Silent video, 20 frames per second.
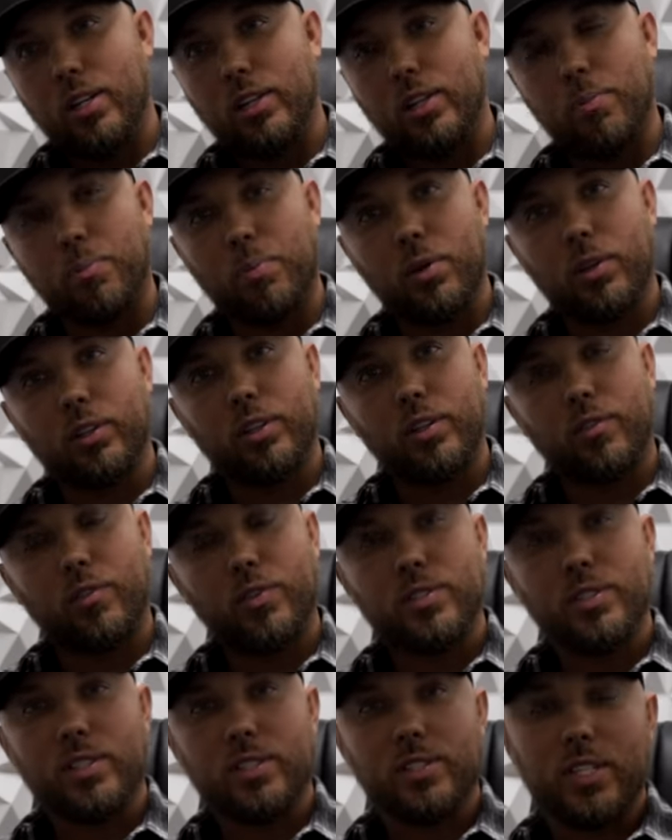they build
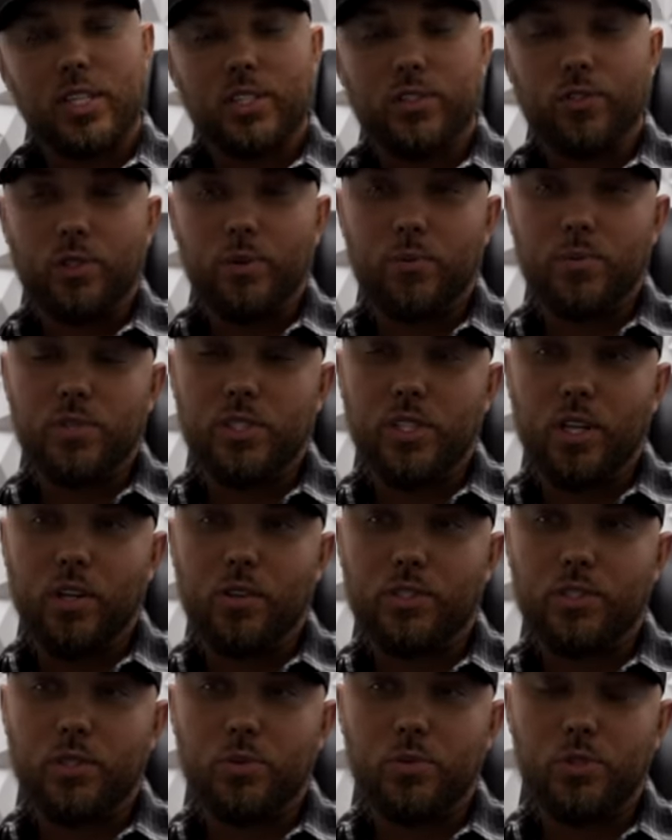different success for
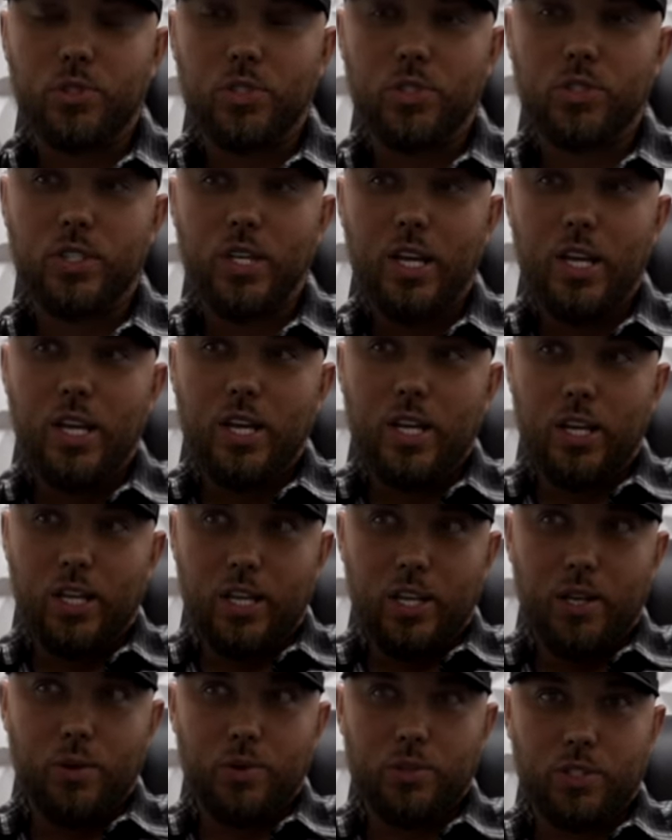themselves. It was just
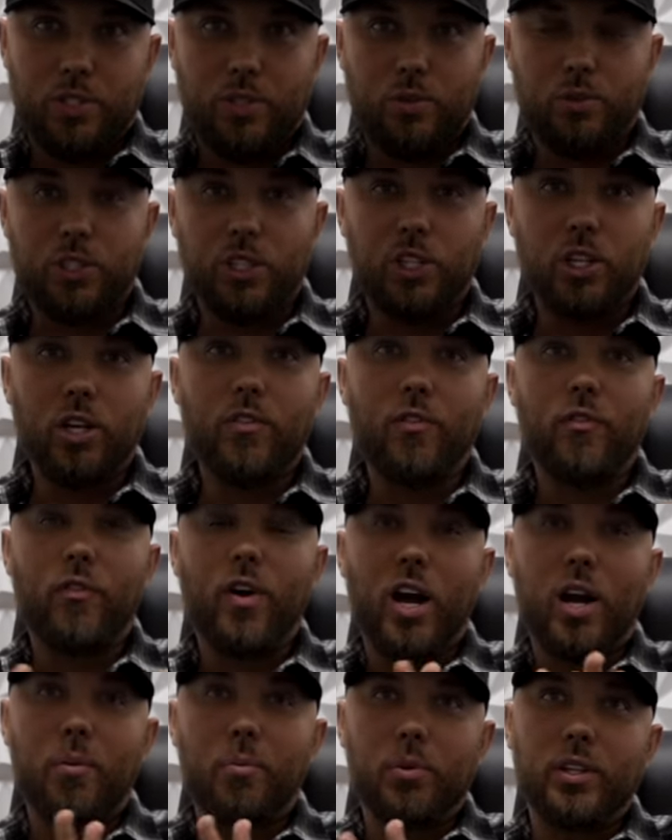it was a, it was a good
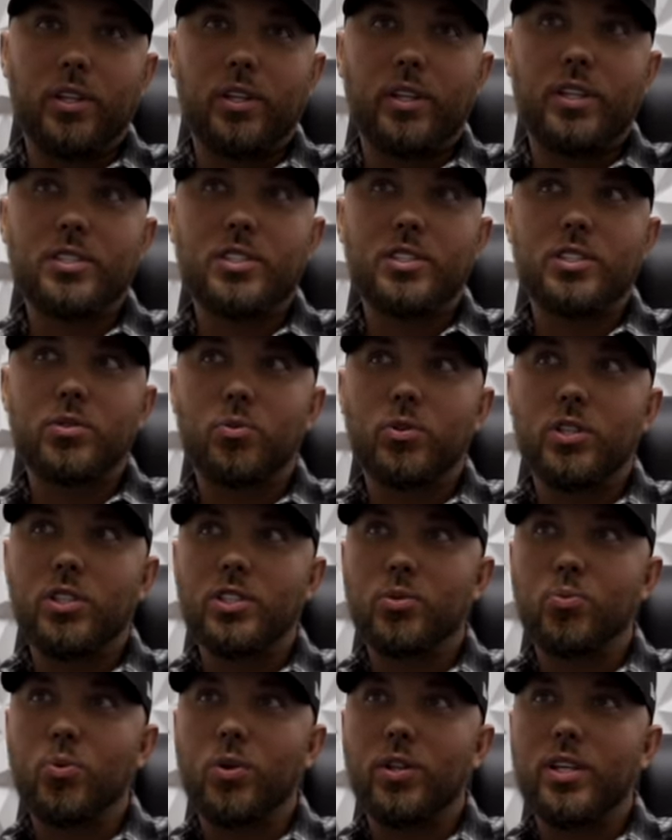environment, and this is
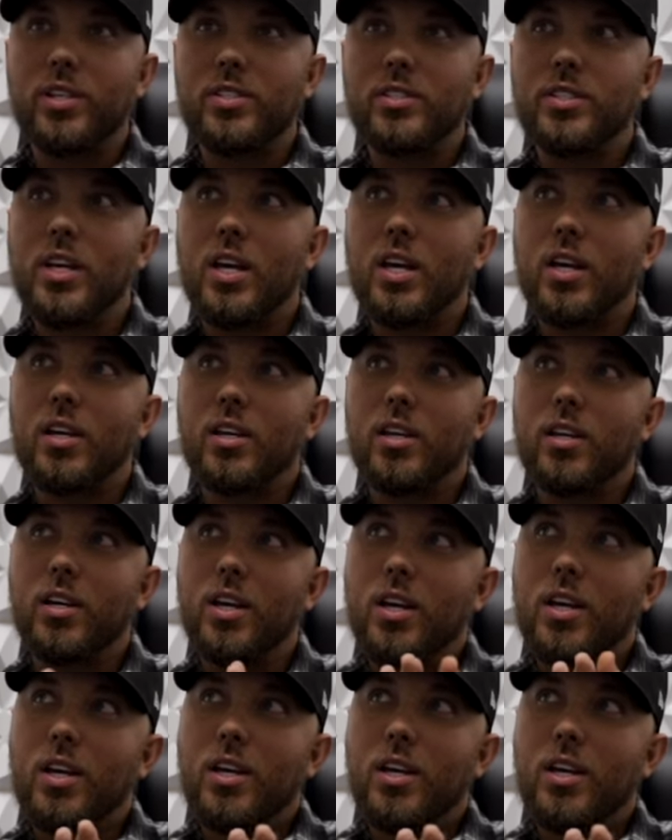this is what they say.